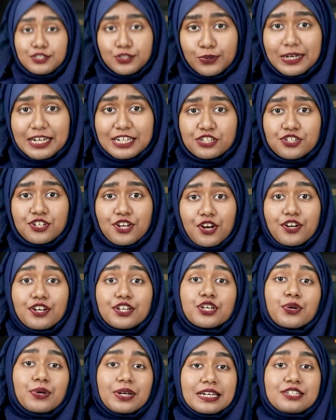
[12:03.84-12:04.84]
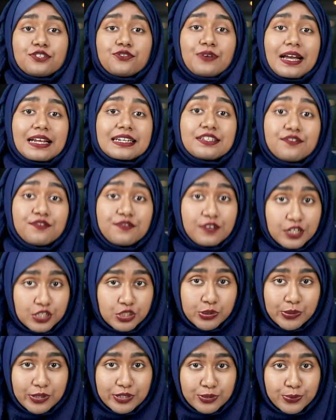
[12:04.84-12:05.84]
You can share your interactive
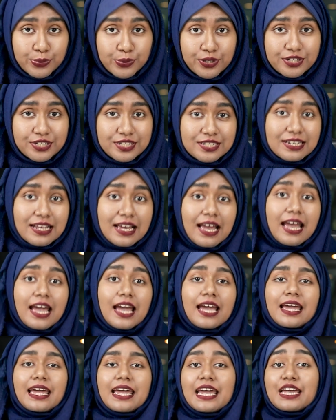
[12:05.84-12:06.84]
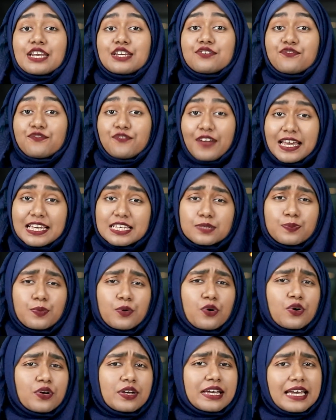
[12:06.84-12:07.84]
virtual tours in
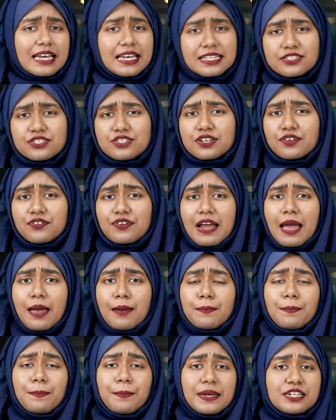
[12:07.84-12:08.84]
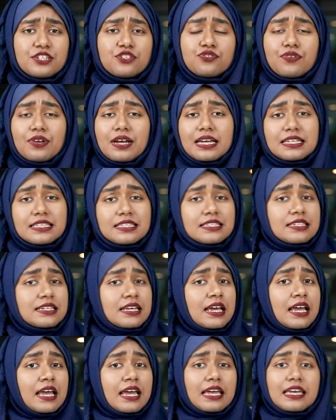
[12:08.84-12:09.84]
Facebook, Instagram, Pinterest,
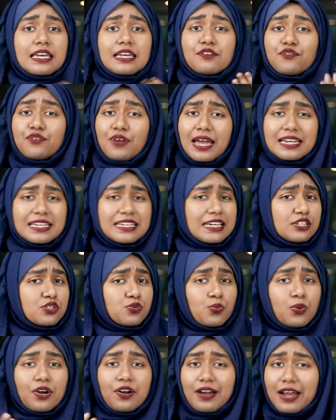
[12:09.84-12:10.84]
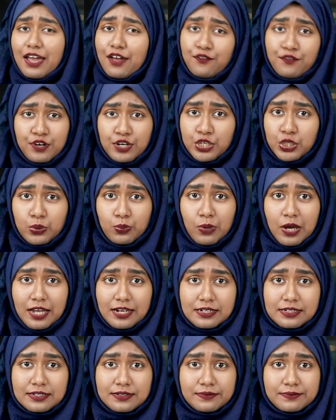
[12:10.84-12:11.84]
Reddit, wherever you
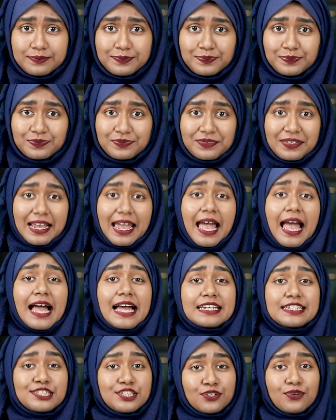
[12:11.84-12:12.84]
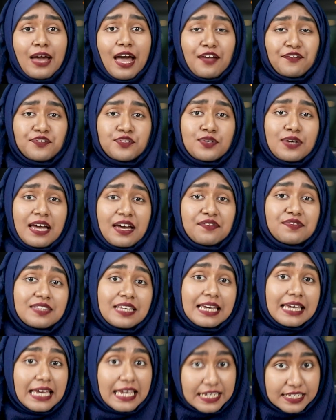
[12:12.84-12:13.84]
want. And you have to have
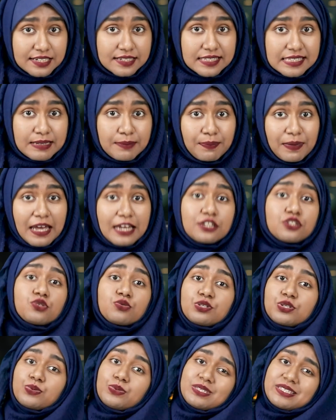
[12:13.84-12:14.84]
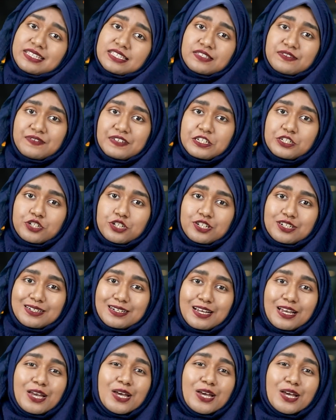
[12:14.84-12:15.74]
the agency plan to use this feature.